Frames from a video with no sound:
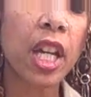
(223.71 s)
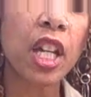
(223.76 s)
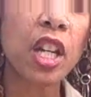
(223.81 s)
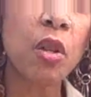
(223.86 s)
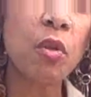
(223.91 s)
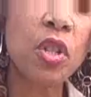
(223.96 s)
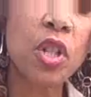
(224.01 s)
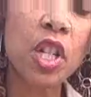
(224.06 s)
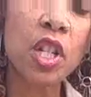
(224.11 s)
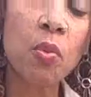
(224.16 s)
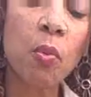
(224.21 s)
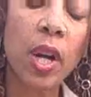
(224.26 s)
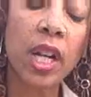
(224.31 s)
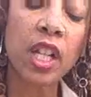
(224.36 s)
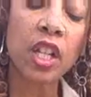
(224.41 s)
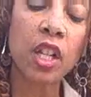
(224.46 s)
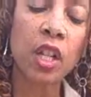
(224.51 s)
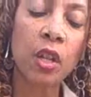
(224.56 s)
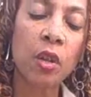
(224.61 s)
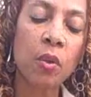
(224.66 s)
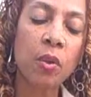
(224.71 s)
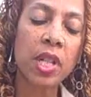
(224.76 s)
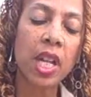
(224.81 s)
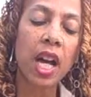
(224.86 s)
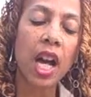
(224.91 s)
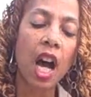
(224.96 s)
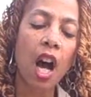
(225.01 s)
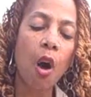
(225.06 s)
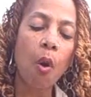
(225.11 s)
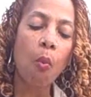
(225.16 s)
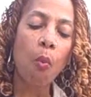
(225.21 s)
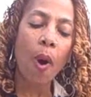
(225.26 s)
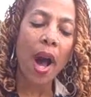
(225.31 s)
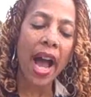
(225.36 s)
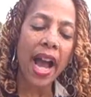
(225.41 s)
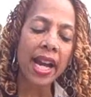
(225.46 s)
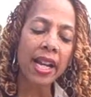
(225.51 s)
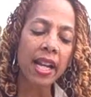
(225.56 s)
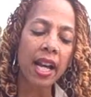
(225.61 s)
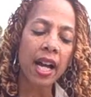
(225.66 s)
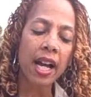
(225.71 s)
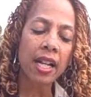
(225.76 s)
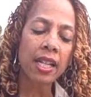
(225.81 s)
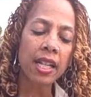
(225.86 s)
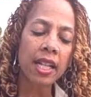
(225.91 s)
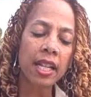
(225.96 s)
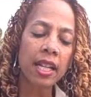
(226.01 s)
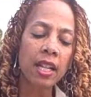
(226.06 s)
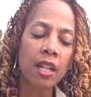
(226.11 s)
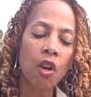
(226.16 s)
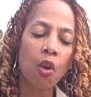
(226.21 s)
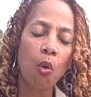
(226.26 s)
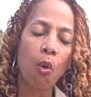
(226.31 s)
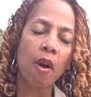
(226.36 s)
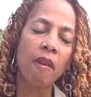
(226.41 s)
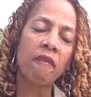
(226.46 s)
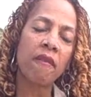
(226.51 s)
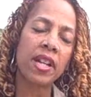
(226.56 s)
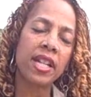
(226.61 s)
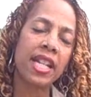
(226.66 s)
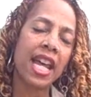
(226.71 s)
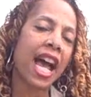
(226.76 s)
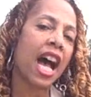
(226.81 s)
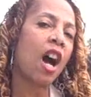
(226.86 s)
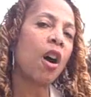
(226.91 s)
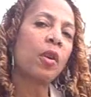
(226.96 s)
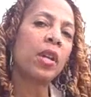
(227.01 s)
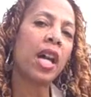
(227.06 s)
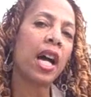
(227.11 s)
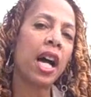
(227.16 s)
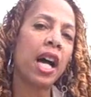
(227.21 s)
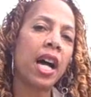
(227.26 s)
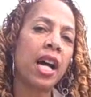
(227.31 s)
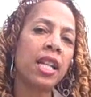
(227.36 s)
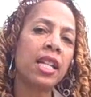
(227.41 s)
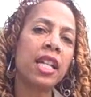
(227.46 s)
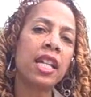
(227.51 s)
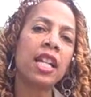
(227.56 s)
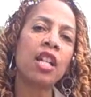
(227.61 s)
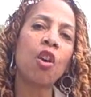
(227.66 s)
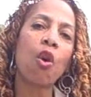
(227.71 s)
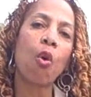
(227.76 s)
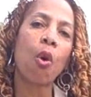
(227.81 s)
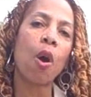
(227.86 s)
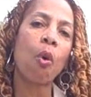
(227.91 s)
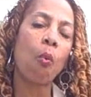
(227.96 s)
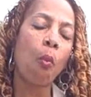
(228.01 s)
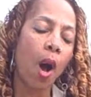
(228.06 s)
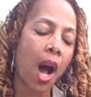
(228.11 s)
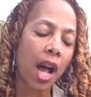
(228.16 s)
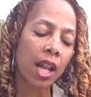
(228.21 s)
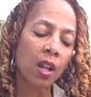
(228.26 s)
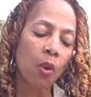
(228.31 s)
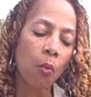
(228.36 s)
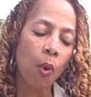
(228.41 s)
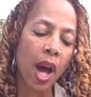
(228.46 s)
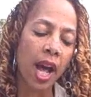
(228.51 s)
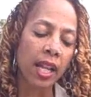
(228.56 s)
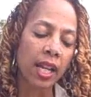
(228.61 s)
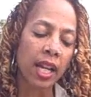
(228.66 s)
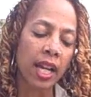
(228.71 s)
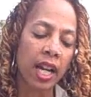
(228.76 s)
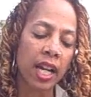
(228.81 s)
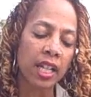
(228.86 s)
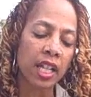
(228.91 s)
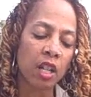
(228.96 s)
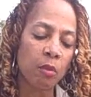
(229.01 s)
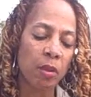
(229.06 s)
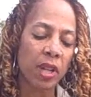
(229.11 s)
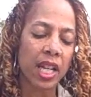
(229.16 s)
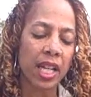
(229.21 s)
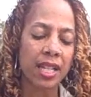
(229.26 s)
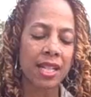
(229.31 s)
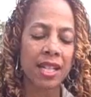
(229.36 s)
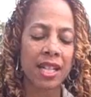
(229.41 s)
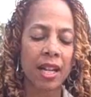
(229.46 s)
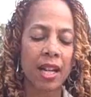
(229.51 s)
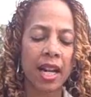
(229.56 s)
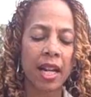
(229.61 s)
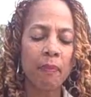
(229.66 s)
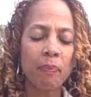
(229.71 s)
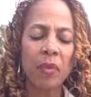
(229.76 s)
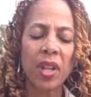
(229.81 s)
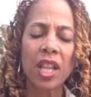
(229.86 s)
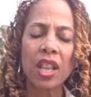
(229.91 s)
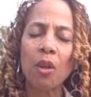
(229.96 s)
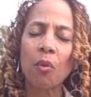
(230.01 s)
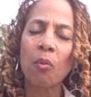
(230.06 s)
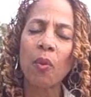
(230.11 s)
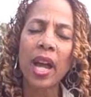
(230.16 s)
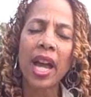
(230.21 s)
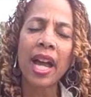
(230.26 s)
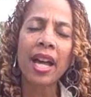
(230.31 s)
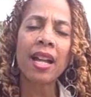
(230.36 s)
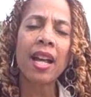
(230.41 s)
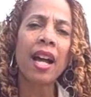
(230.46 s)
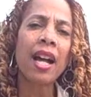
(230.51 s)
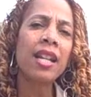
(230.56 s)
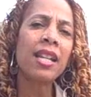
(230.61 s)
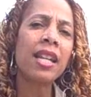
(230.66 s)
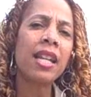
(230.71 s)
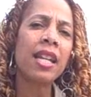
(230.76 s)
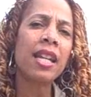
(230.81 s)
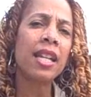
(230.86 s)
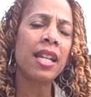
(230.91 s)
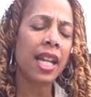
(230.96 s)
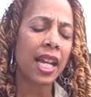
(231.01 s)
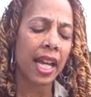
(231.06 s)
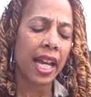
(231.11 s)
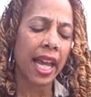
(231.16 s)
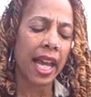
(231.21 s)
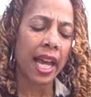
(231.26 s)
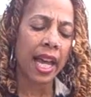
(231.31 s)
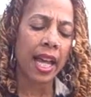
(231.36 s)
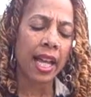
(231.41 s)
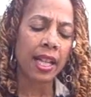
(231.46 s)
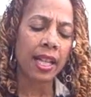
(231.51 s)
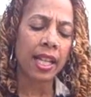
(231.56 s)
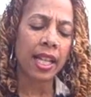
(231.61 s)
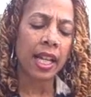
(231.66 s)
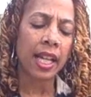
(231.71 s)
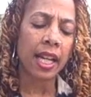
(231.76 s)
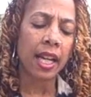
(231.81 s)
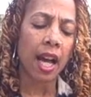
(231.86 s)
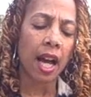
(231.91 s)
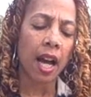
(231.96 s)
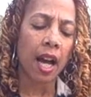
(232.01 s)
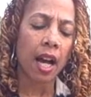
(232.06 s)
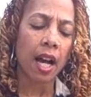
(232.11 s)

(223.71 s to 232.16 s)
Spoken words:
You just want to use a white onion or a Vidalia onion or a Walla Walla onion, because the red onion and the